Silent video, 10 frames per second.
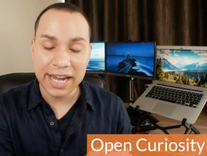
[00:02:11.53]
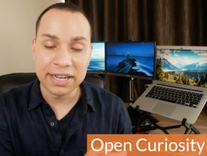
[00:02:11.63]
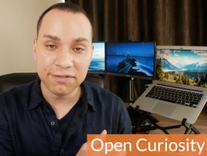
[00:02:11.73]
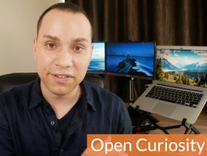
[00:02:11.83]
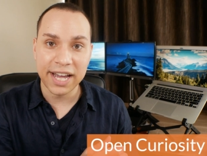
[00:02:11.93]

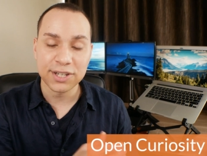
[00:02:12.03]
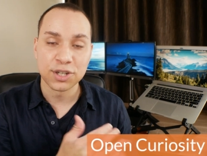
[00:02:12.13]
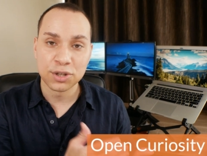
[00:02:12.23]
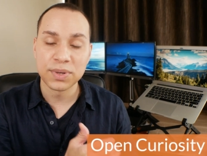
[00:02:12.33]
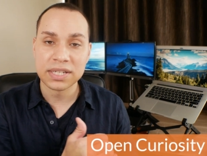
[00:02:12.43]
in
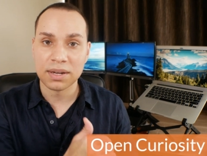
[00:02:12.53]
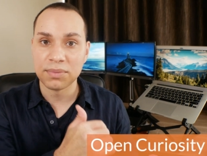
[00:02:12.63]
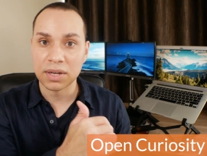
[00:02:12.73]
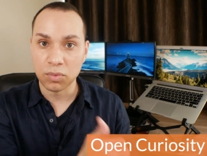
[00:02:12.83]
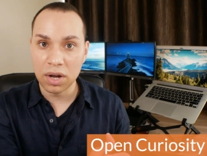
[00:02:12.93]
fact doing
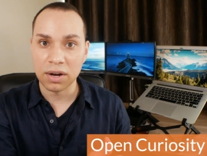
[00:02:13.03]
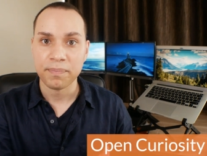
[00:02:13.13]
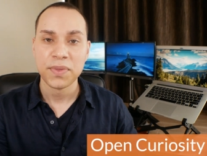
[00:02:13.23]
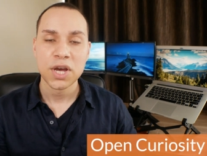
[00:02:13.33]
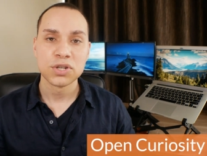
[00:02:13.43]
something wrong.
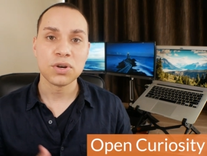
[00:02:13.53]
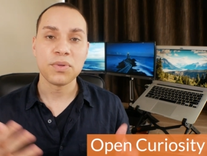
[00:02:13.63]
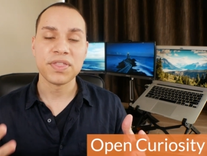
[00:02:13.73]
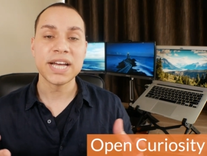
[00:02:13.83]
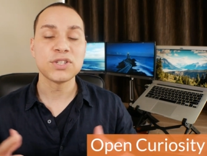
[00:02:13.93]
So
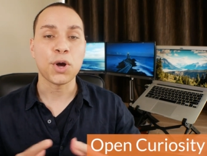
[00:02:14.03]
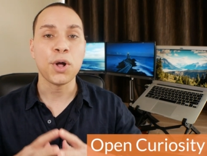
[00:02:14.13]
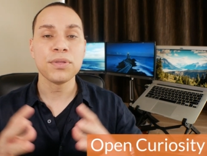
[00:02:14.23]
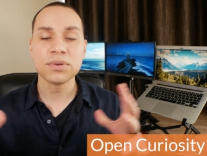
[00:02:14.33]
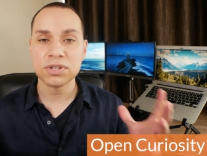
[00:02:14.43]
that's
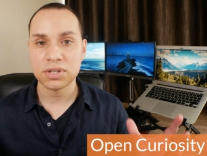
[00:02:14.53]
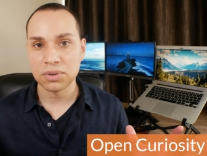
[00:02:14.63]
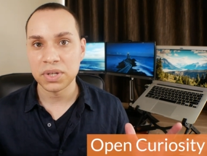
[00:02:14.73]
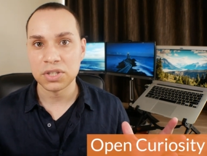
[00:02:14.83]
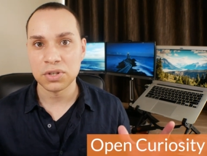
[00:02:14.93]
all there is
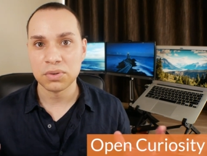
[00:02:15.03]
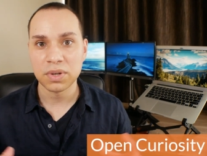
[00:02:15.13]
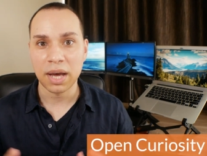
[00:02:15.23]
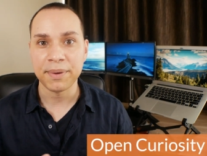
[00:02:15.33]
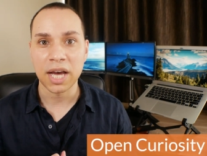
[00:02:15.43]
to it to
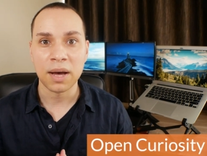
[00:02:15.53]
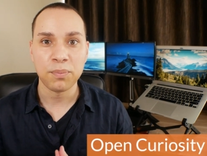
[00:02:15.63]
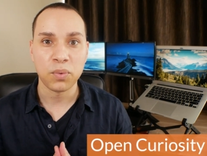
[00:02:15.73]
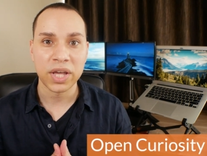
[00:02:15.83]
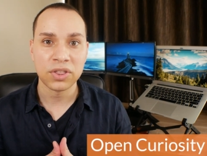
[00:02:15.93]
coming
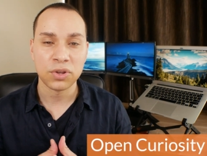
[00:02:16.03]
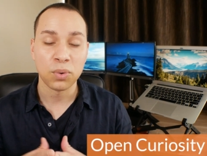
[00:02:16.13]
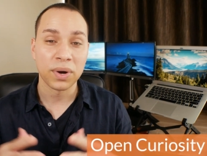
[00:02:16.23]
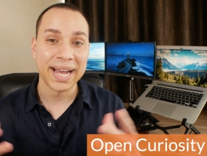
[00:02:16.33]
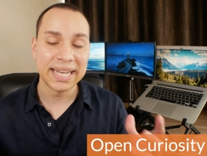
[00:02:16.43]
up with
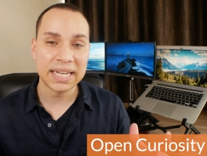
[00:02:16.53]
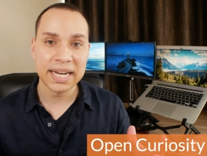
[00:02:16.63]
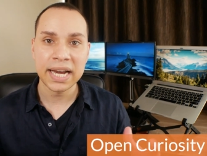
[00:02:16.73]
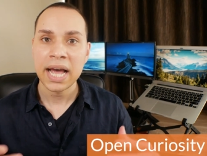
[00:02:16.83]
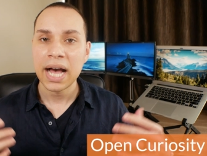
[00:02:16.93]
your headline.